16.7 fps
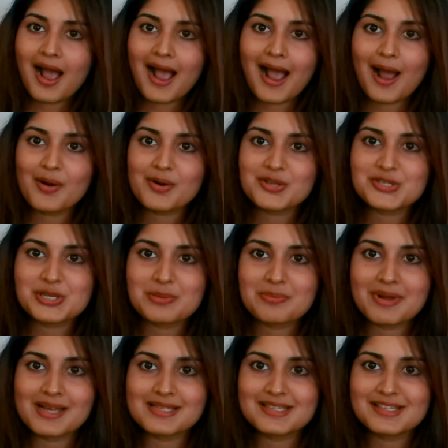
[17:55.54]
How does your
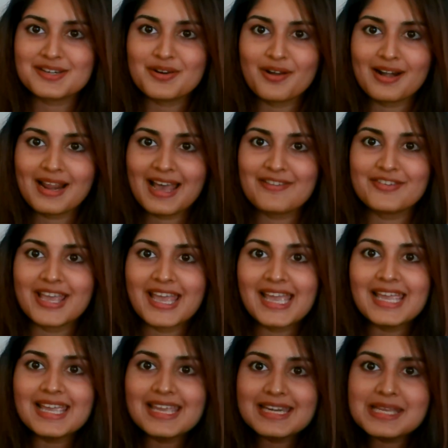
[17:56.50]
mask not have
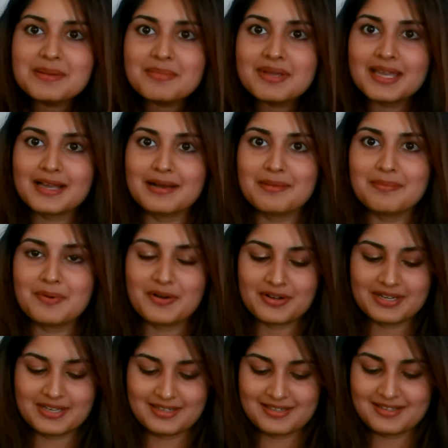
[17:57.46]
any makeup
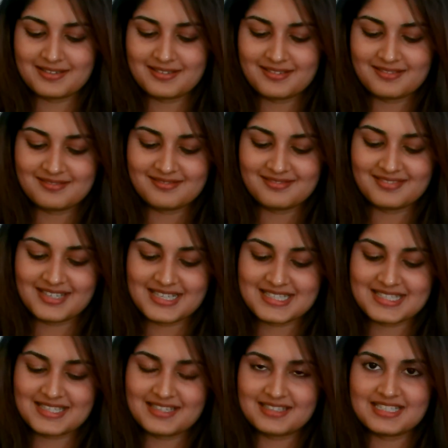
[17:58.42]
on it? I
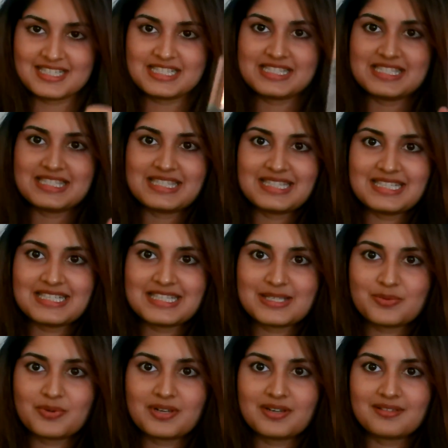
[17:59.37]
said, It's
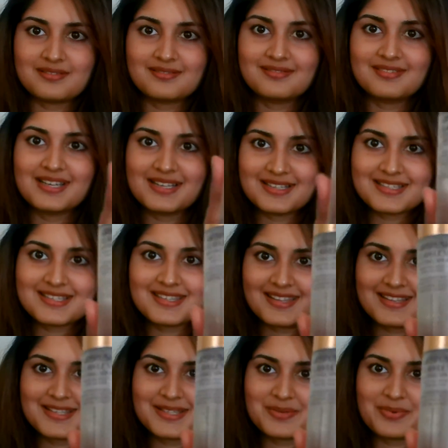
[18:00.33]
this one. It's
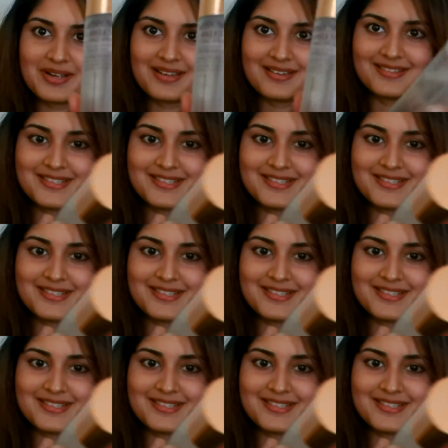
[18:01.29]
this one.